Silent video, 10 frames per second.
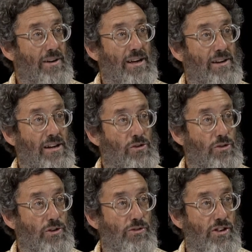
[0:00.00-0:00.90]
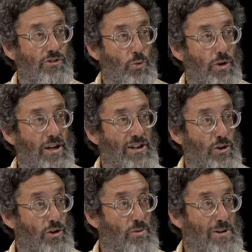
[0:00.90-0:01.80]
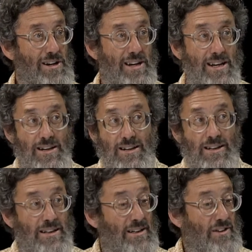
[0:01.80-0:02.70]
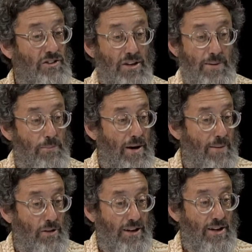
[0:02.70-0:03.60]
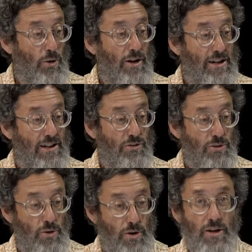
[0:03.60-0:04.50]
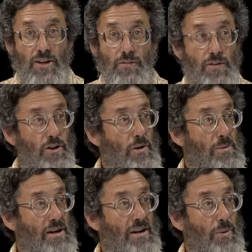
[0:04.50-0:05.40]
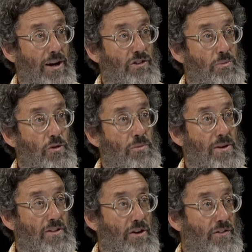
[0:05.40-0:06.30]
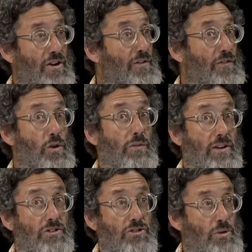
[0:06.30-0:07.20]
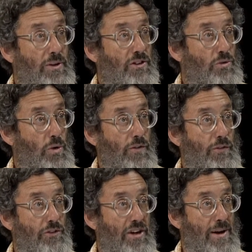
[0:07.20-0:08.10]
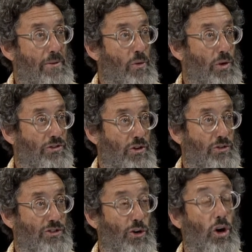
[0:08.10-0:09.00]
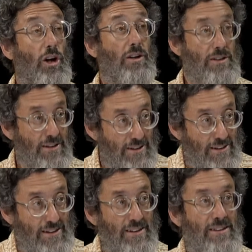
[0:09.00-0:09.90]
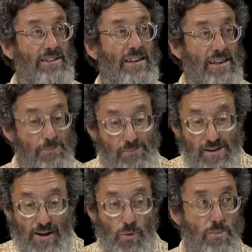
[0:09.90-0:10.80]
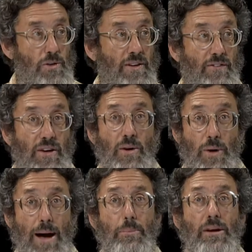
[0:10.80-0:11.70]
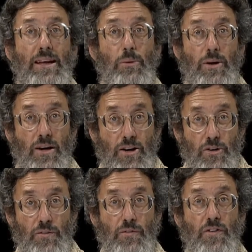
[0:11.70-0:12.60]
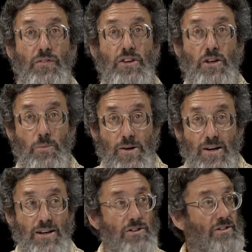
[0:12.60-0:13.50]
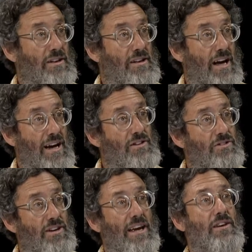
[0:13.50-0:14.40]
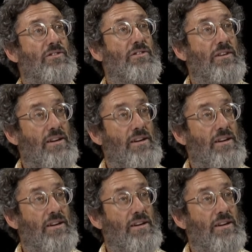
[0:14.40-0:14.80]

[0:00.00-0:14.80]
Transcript: and introduce this work in your community. I'm, I'm the lead organizer in Oregon for the community rights movement. There are very few of us doing this work full time on the West Coast at all. Mm-hmm. Um, and we're moving very rapidly. We're 150 communities in nine states